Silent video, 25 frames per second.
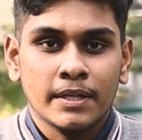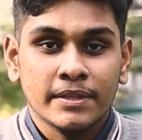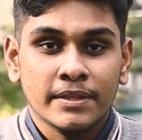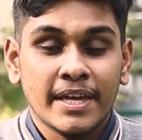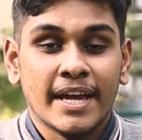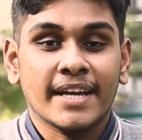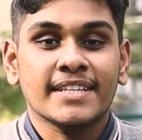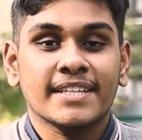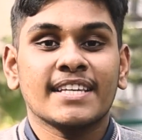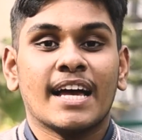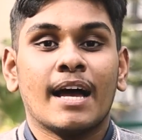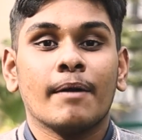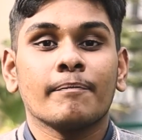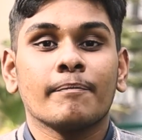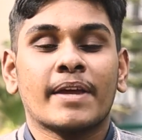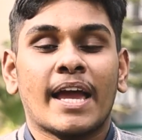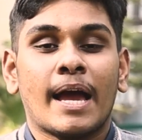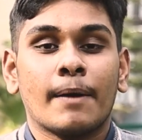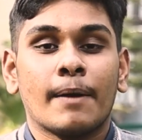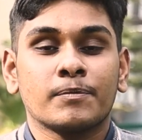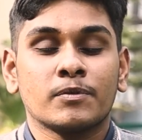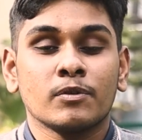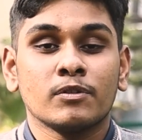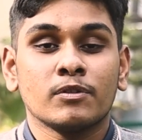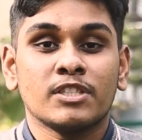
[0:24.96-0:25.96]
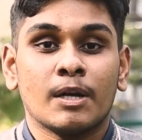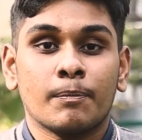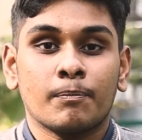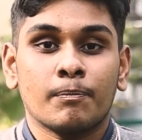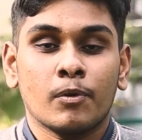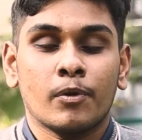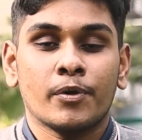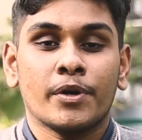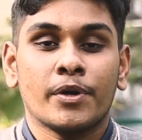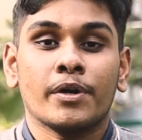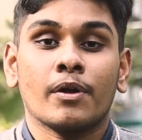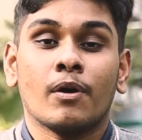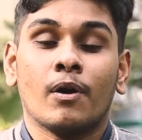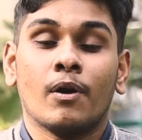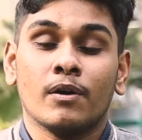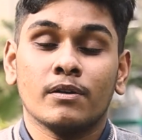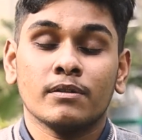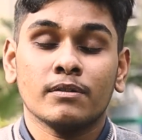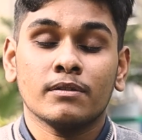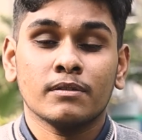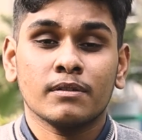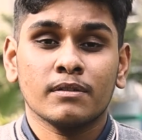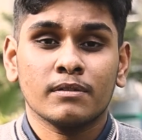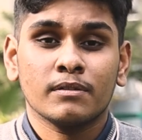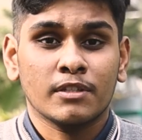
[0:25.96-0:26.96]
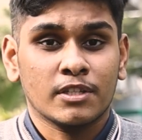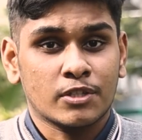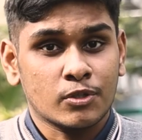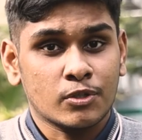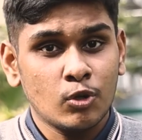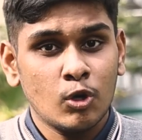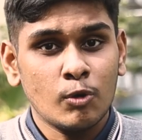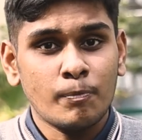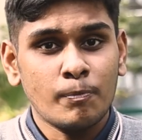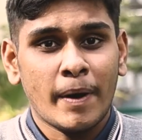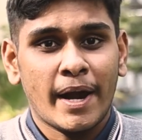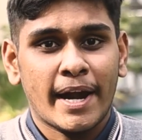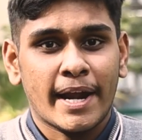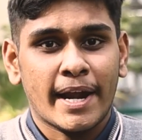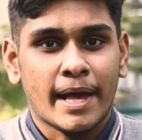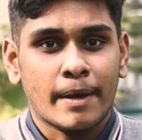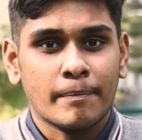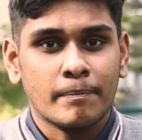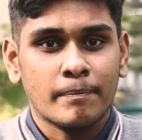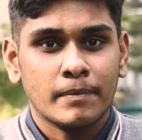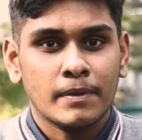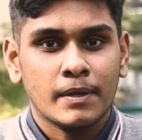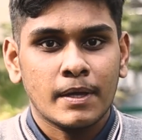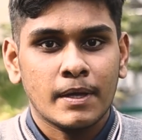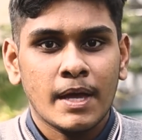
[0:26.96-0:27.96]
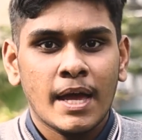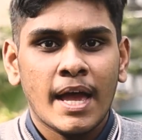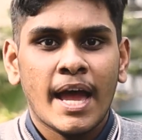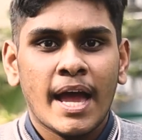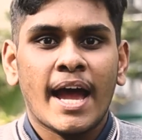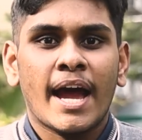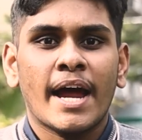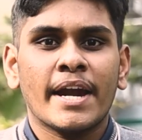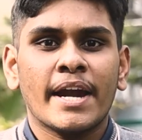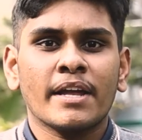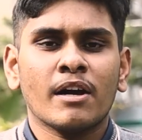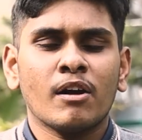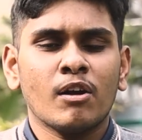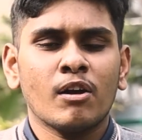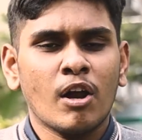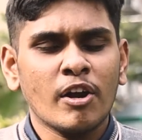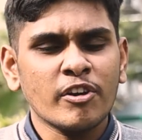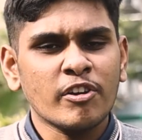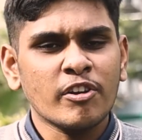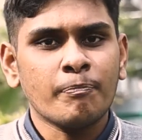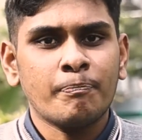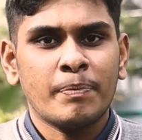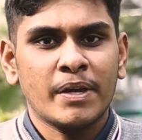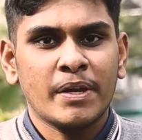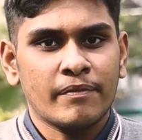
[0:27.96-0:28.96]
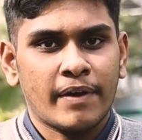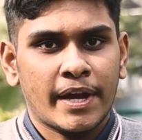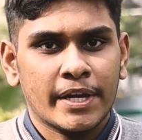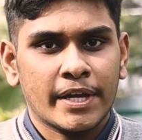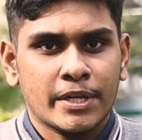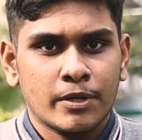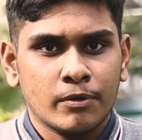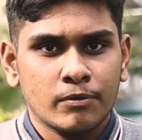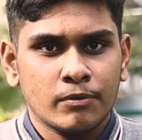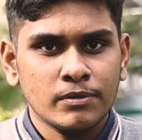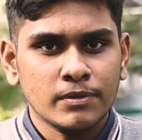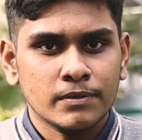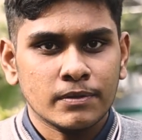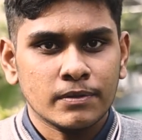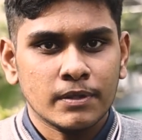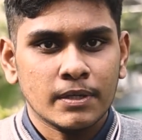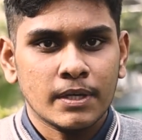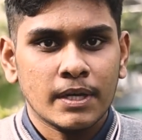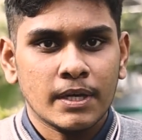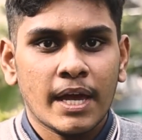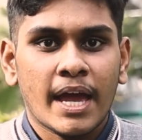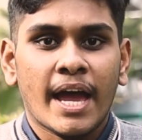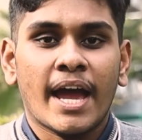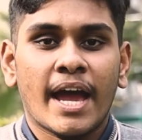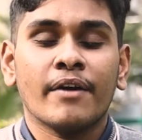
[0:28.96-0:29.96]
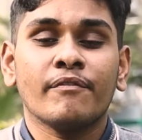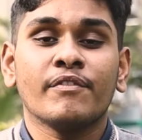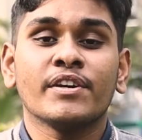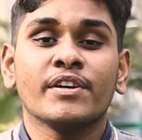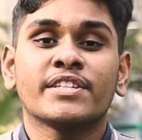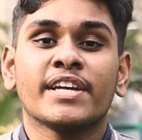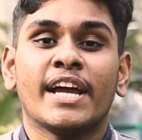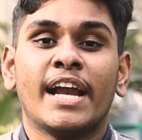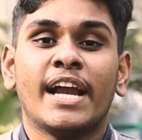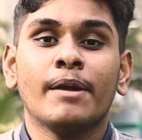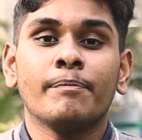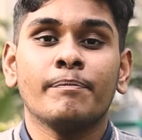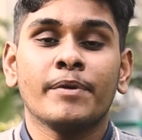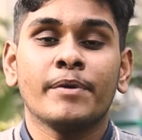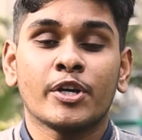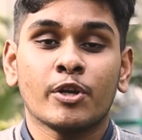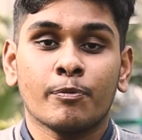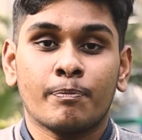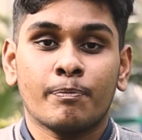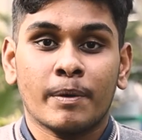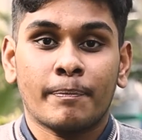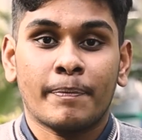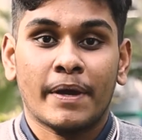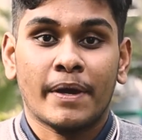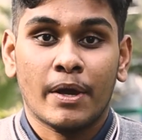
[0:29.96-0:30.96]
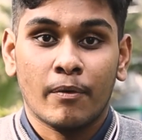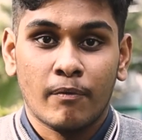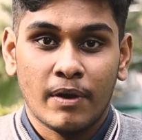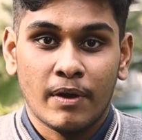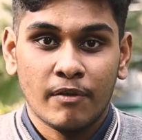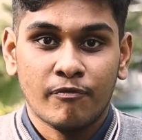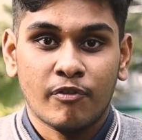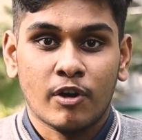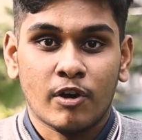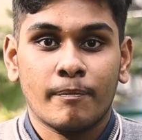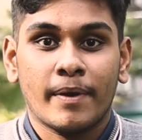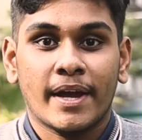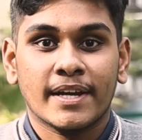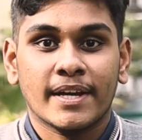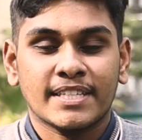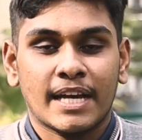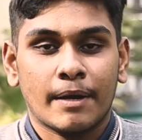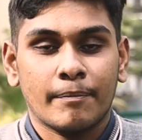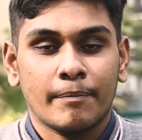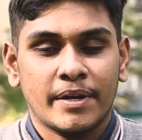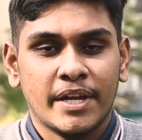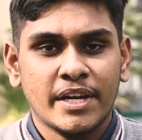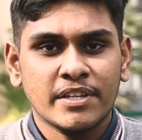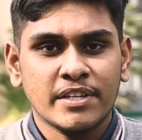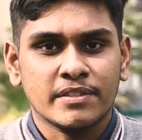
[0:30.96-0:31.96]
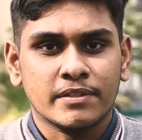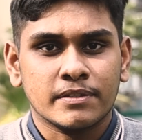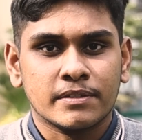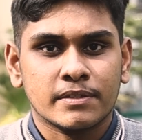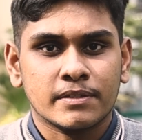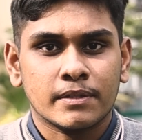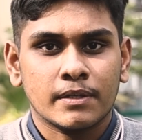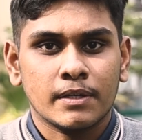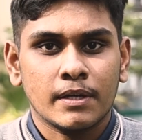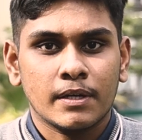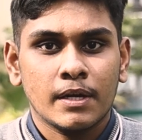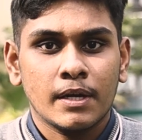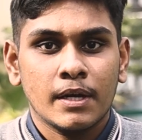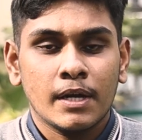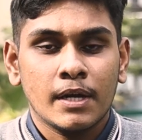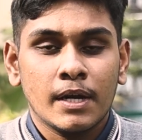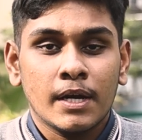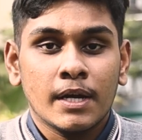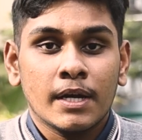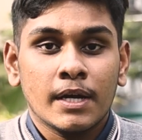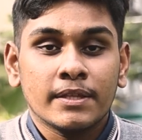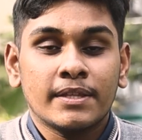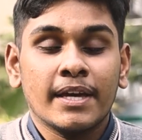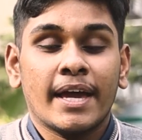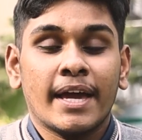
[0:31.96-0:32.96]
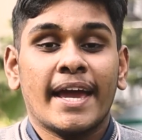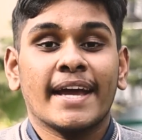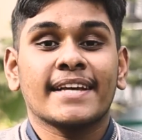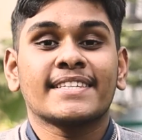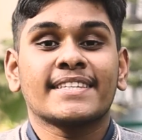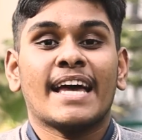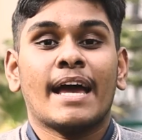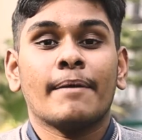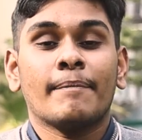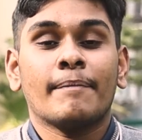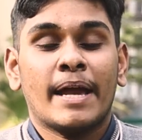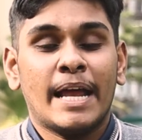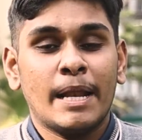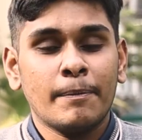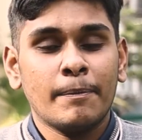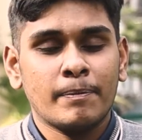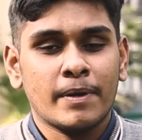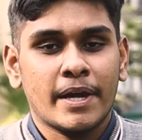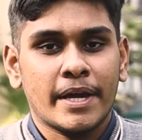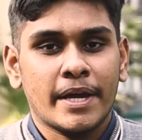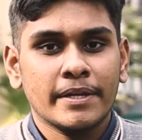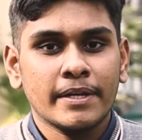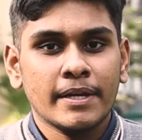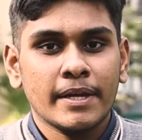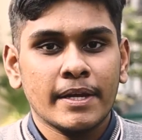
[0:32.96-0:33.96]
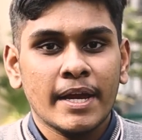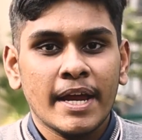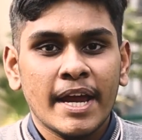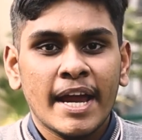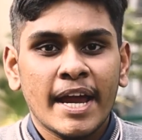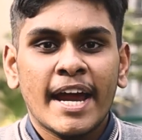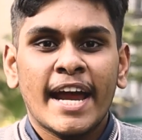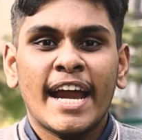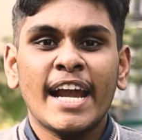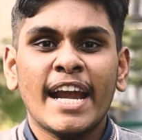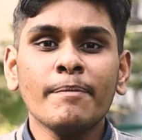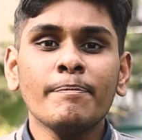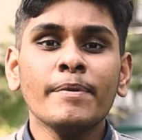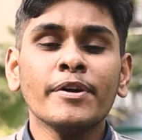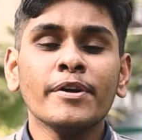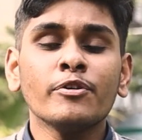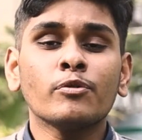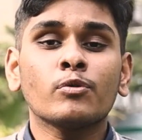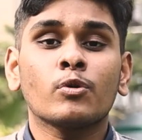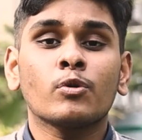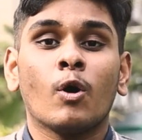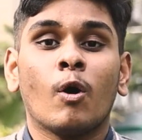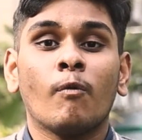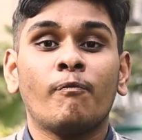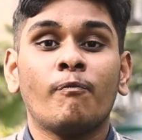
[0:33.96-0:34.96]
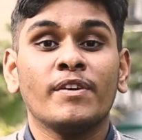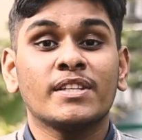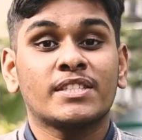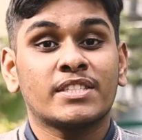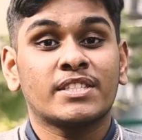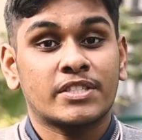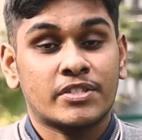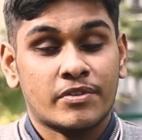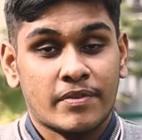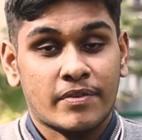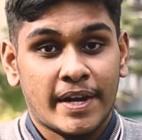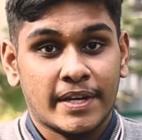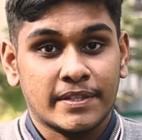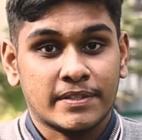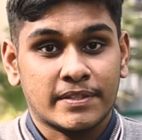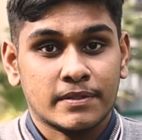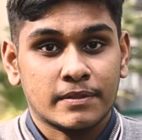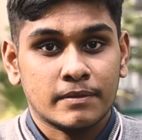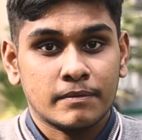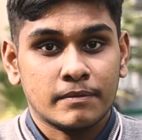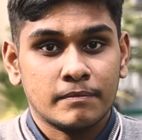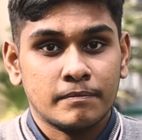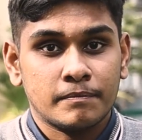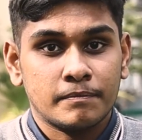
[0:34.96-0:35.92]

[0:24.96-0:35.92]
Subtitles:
The exam capsules uploaded on the school pad app had a lot of PYQs, which helped me to prepare well for my examinations. The exam helpline helped me to cope with stress.